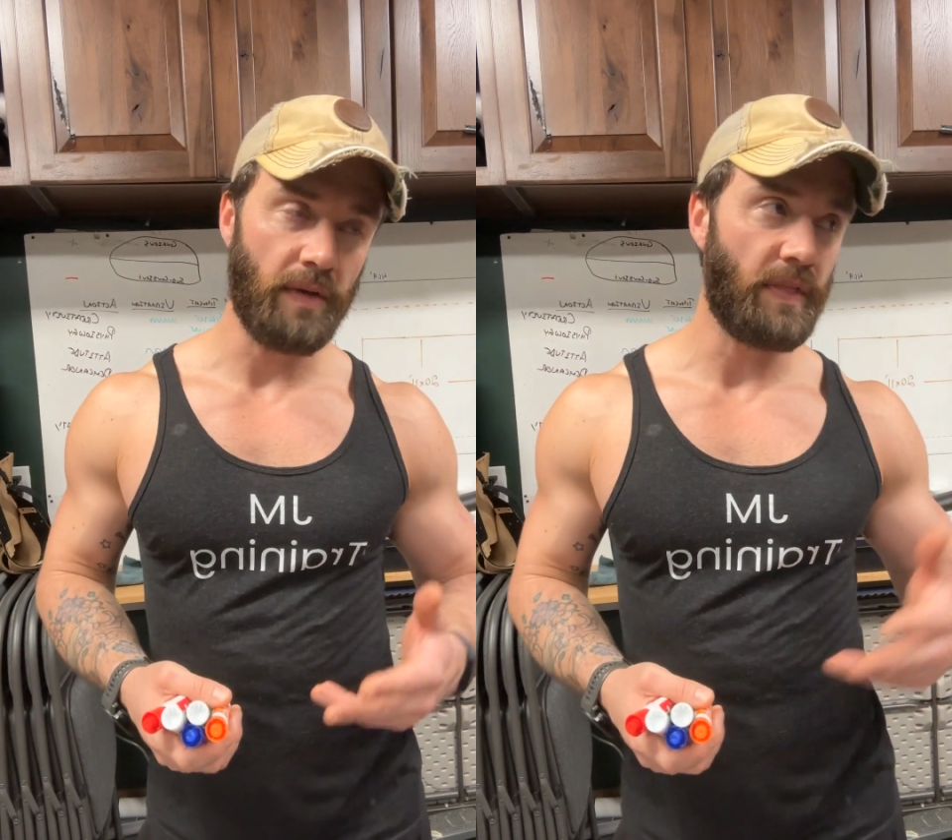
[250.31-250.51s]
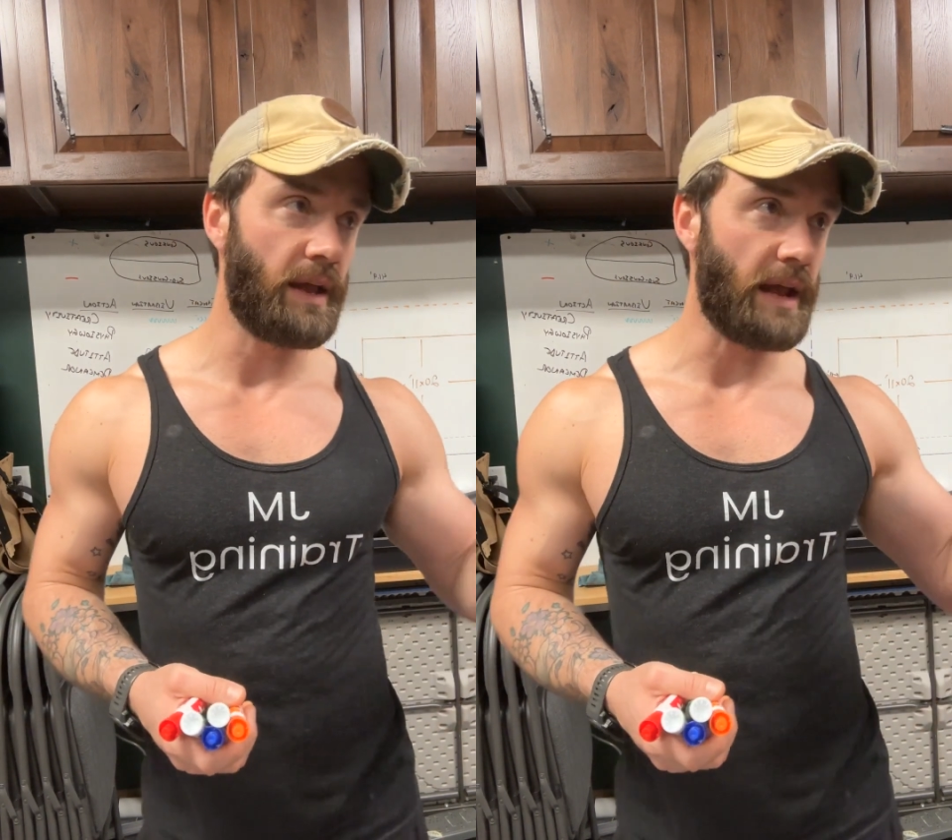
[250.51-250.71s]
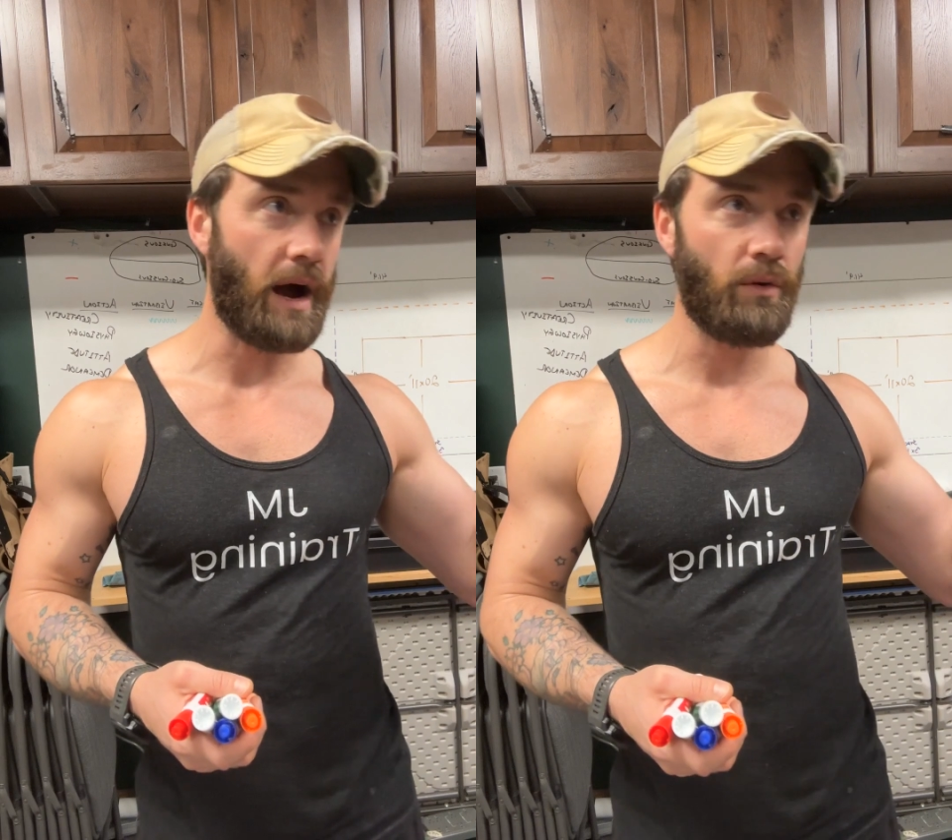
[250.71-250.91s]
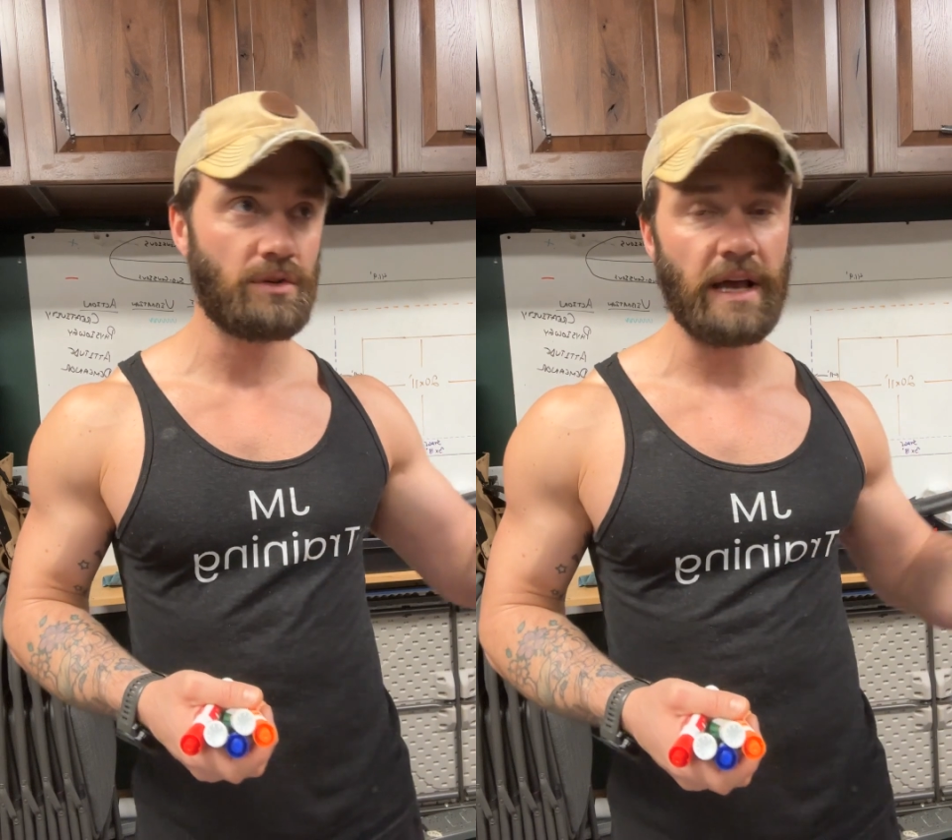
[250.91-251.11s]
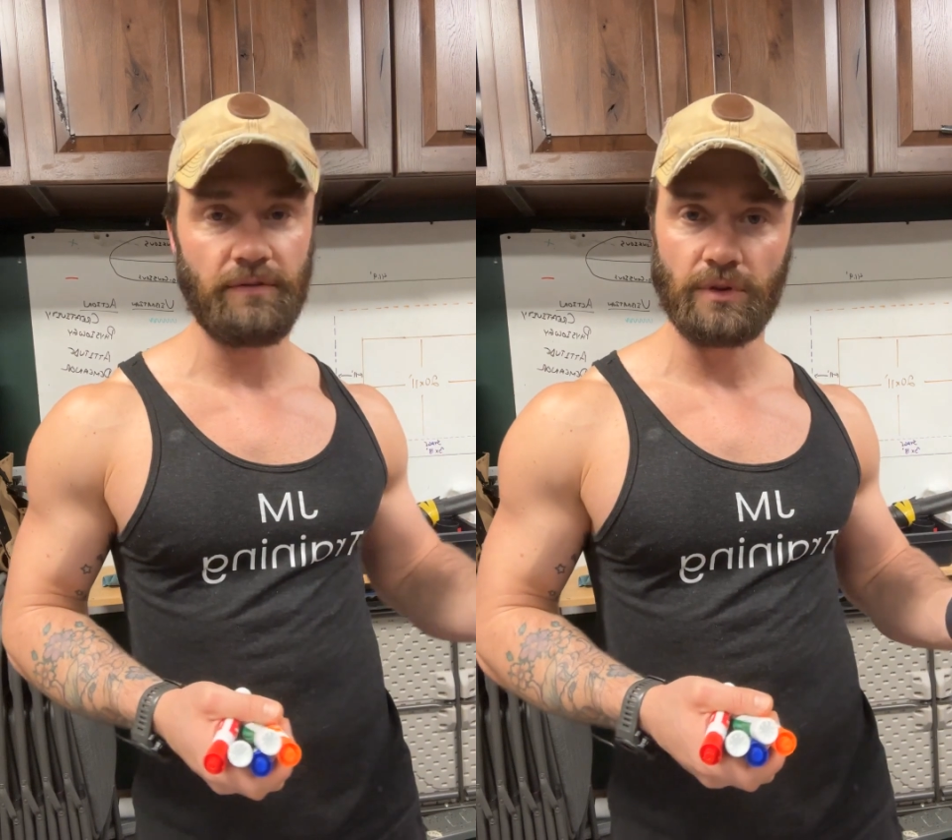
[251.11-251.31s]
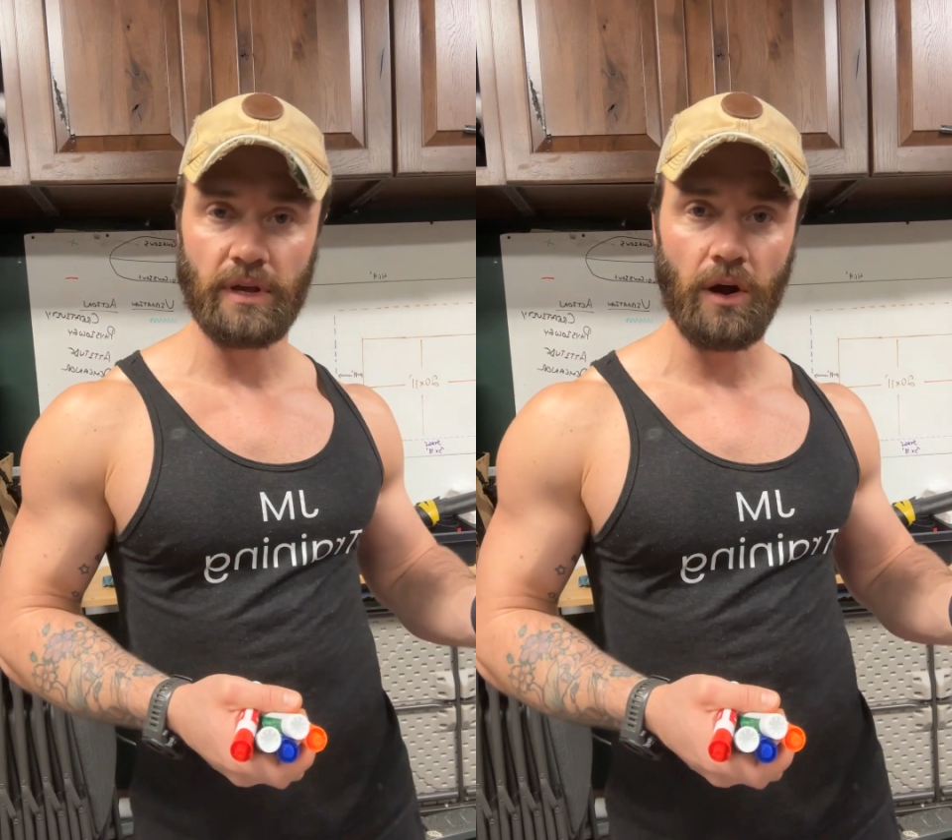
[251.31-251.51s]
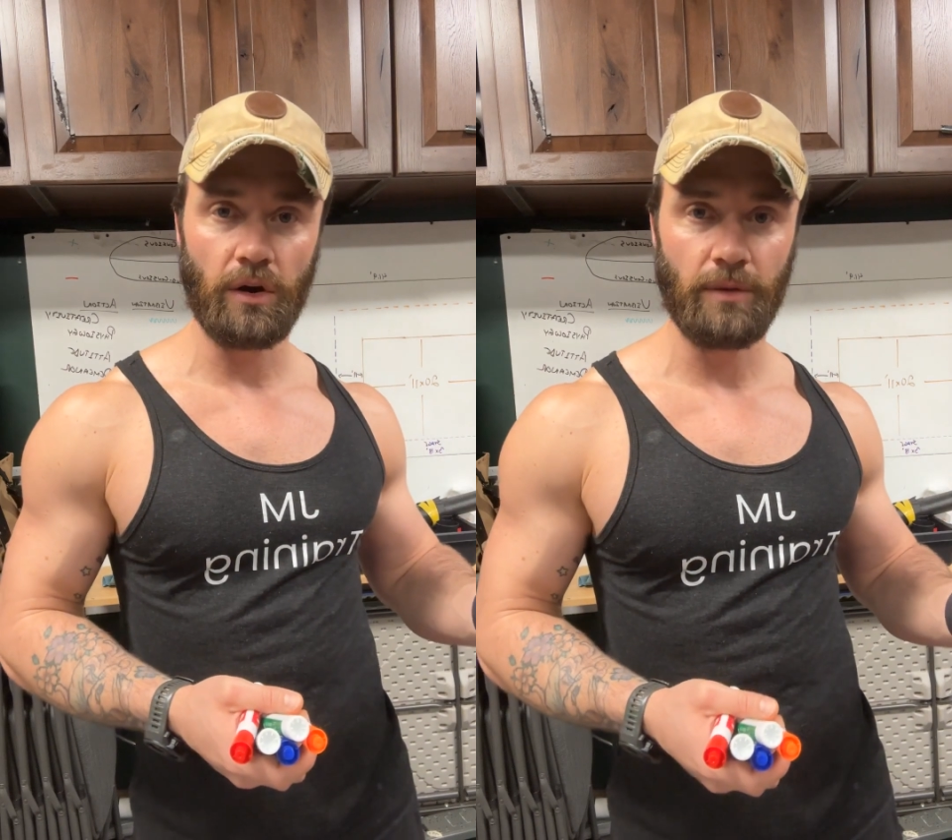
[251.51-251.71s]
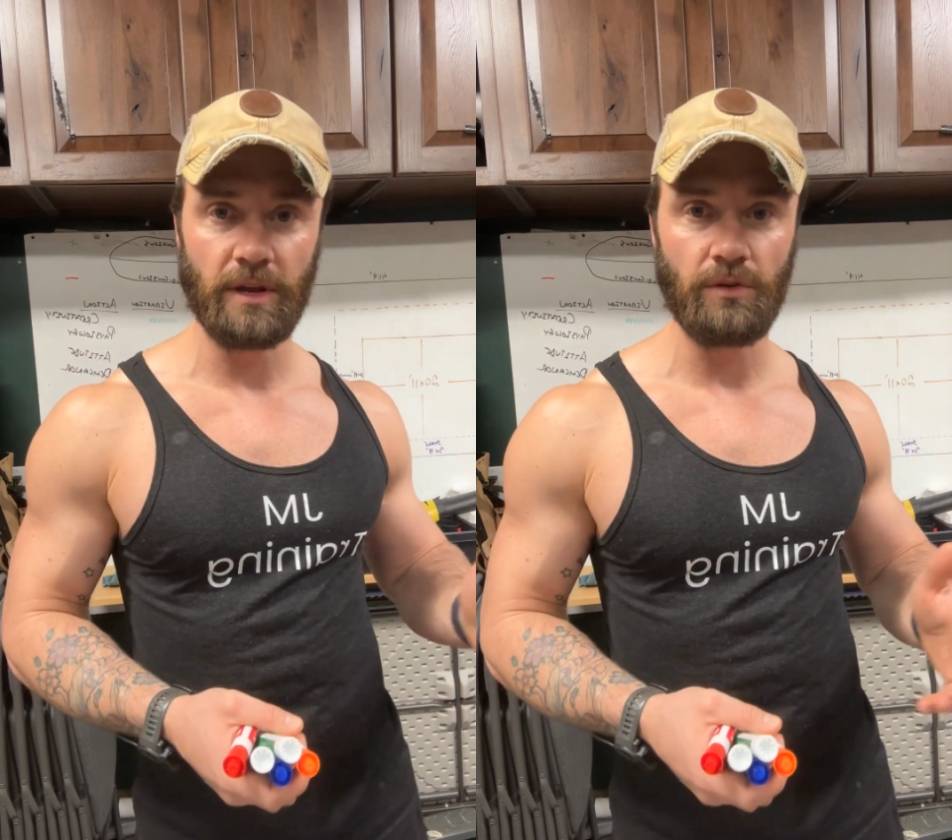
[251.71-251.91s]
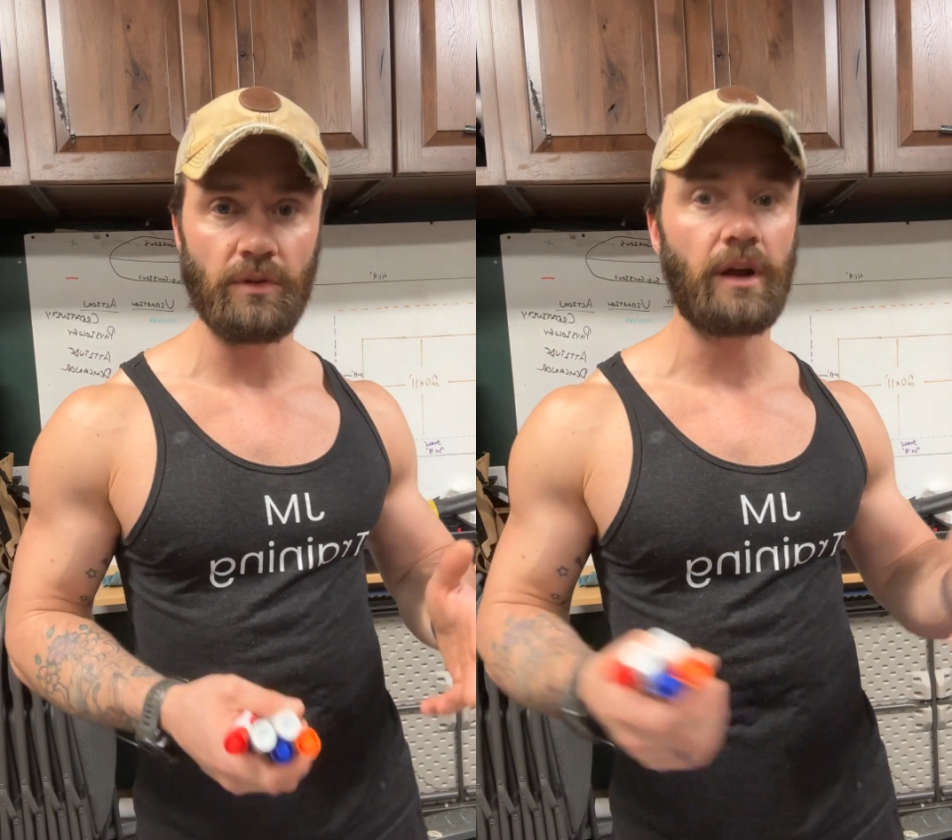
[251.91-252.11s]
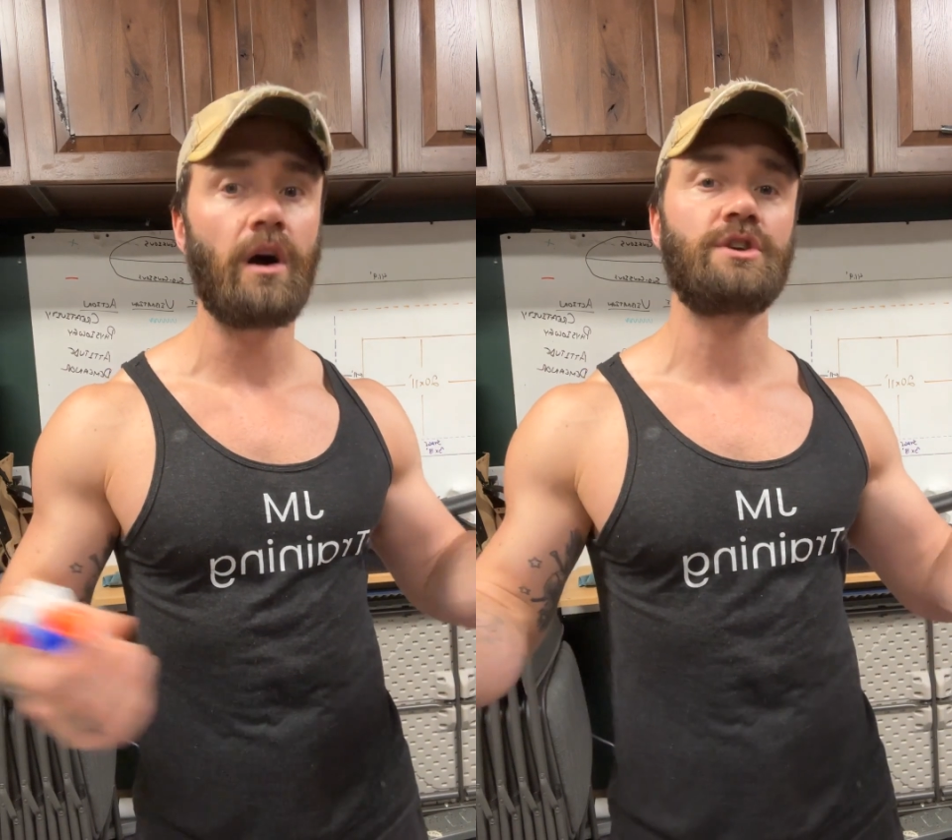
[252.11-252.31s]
and then hours after the argument, you're like, oh,